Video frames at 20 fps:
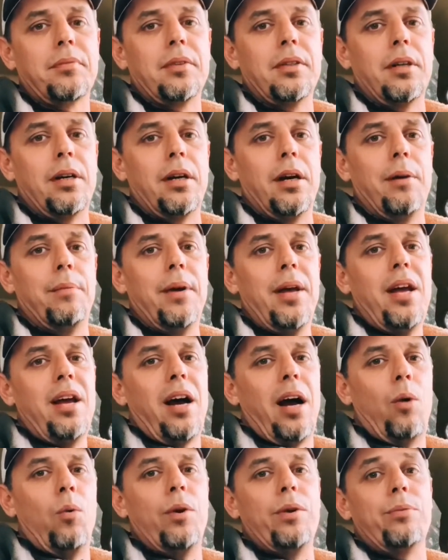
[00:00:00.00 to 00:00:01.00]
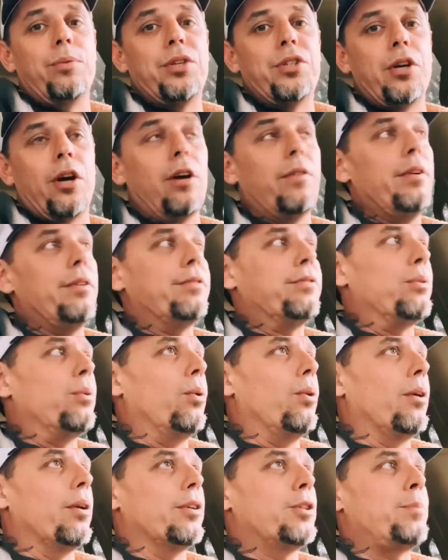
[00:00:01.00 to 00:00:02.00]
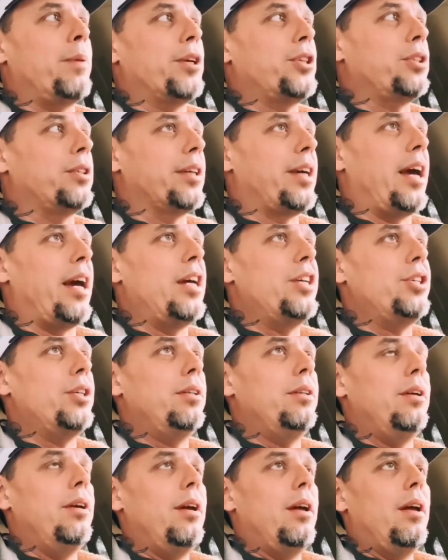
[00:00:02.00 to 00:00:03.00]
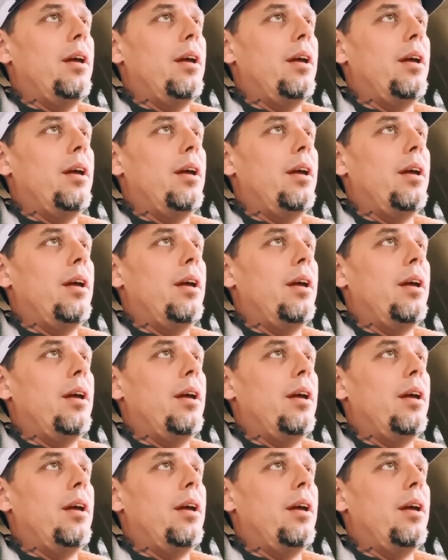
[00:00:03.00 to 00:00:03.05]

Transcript: I wouldn't reserve it for a special occasion.